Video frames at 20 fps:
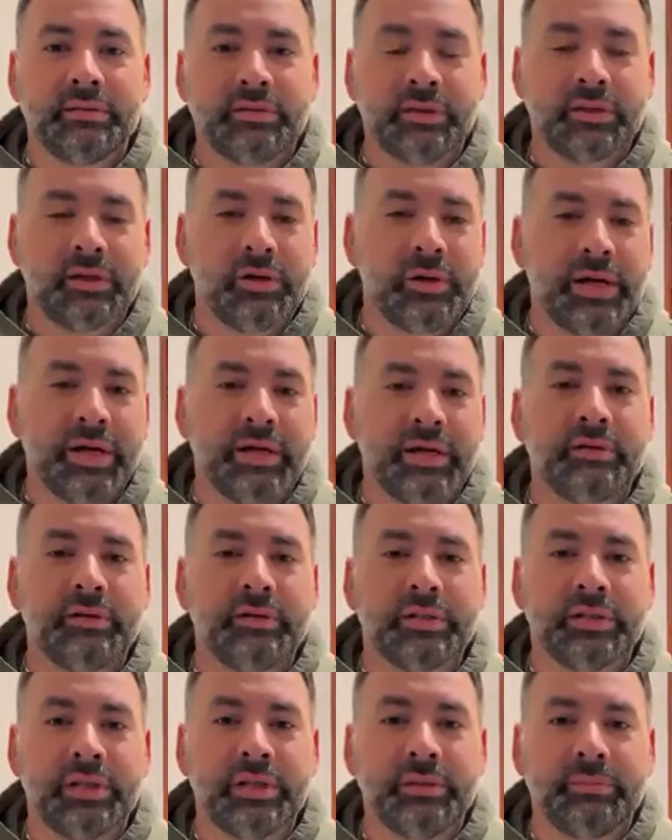just go
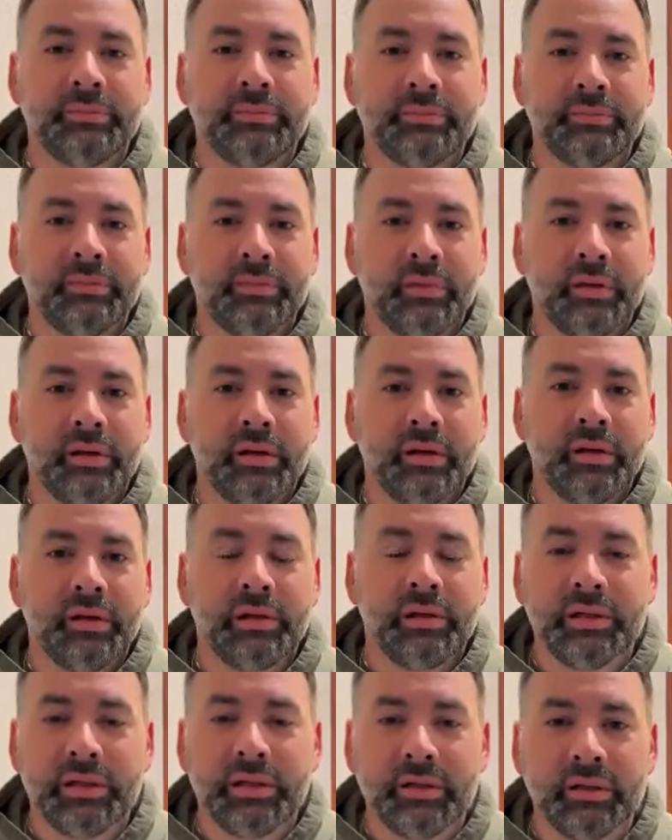handle the sheep.
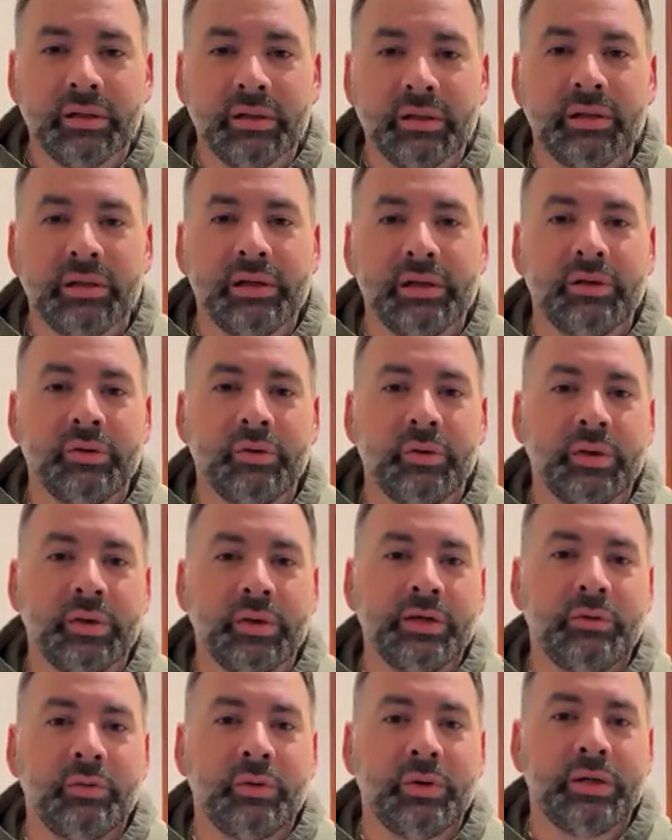Clearly the
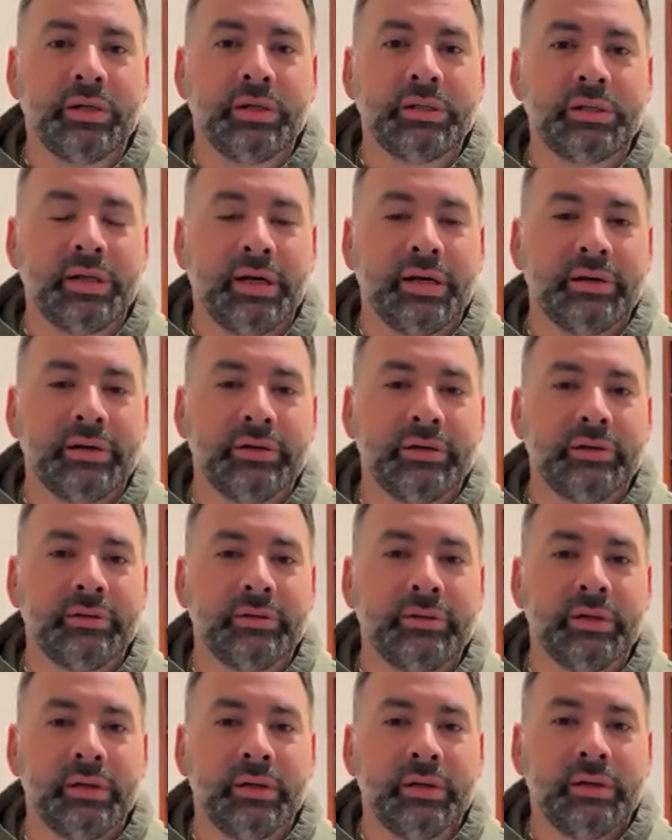anointed one is not
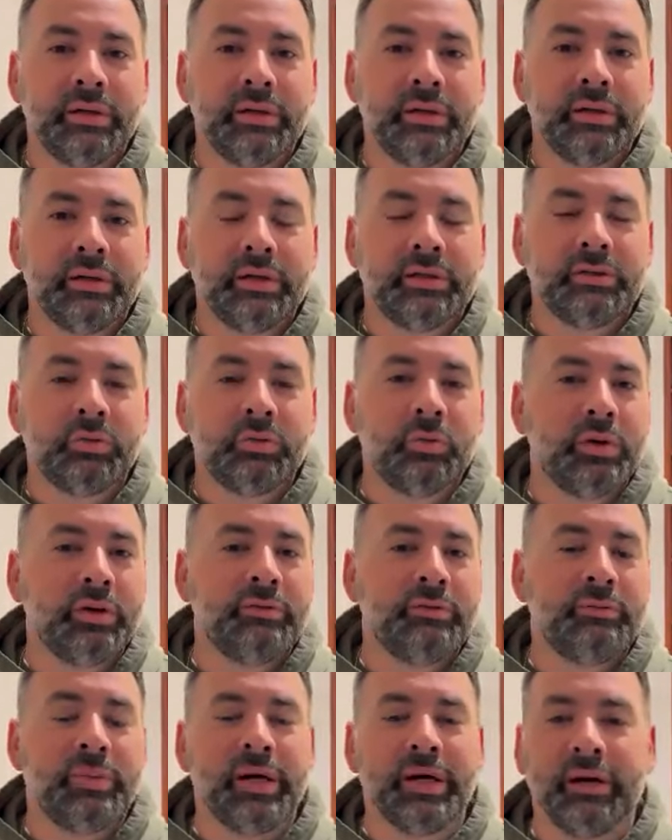you. It's one
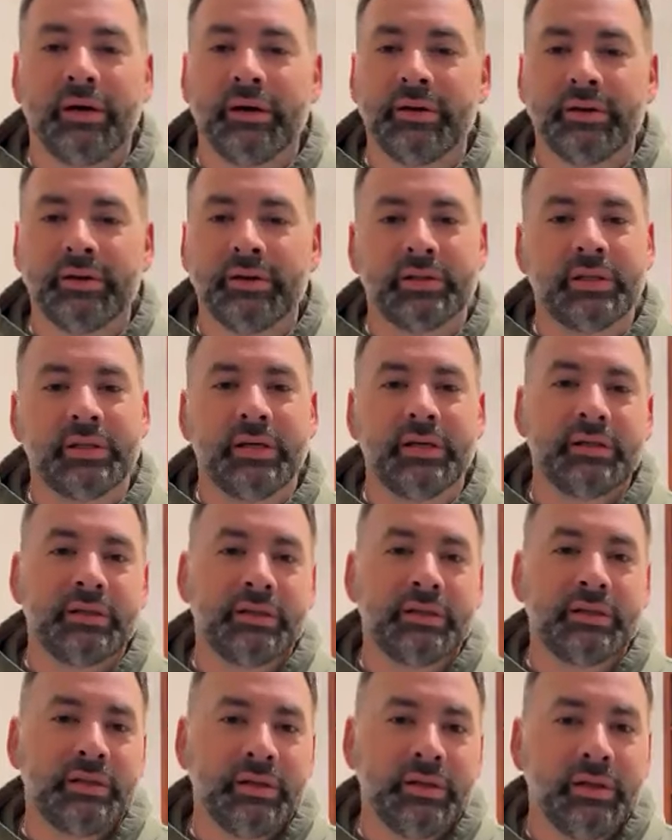of my other
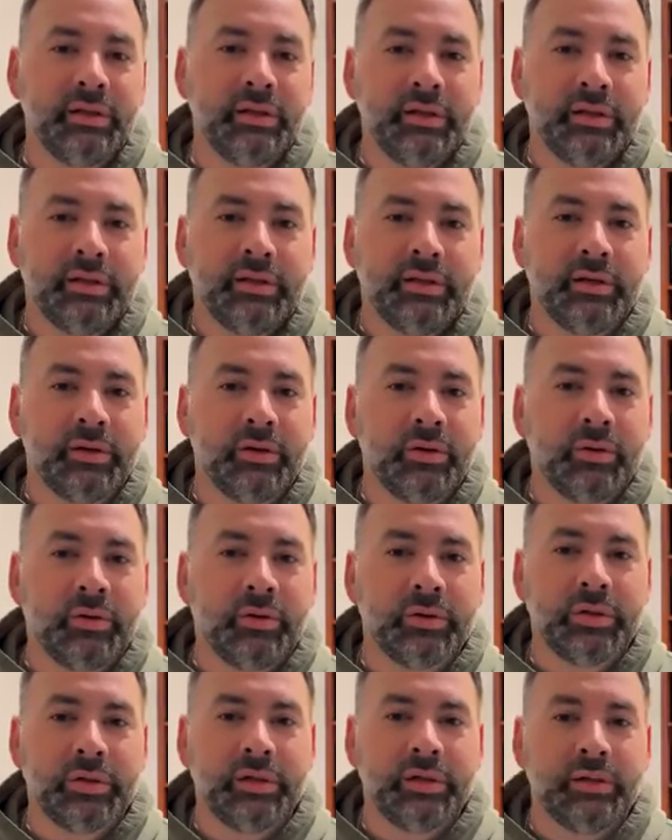sons that are
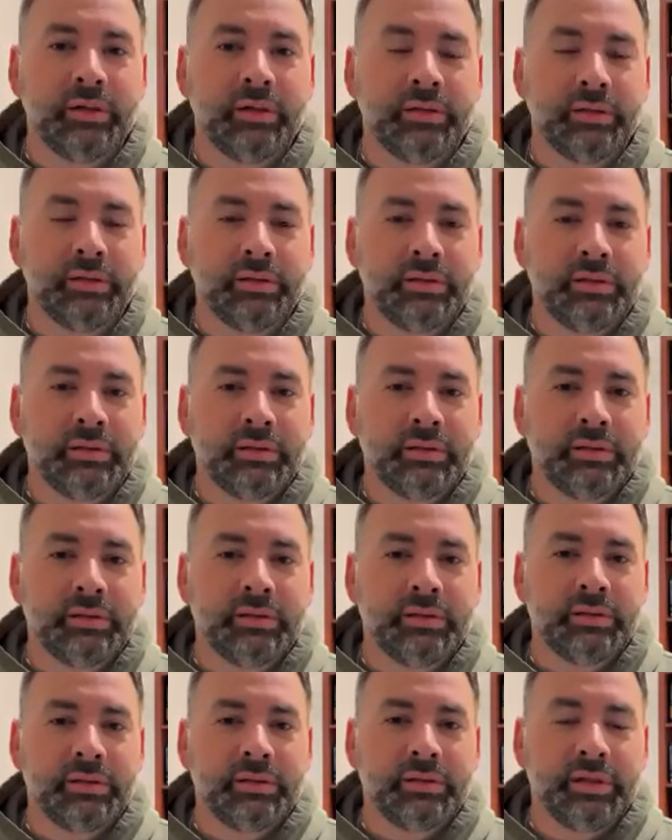older
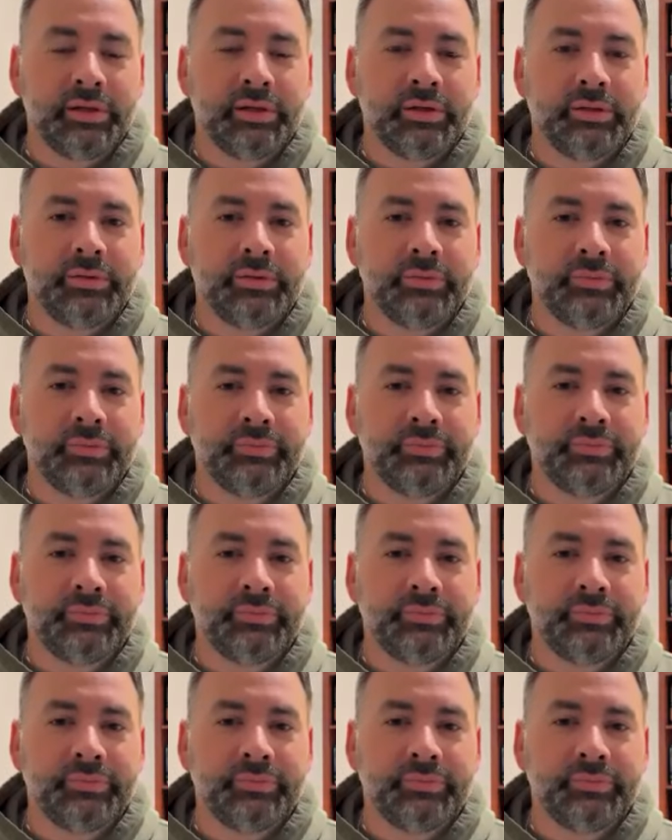than you.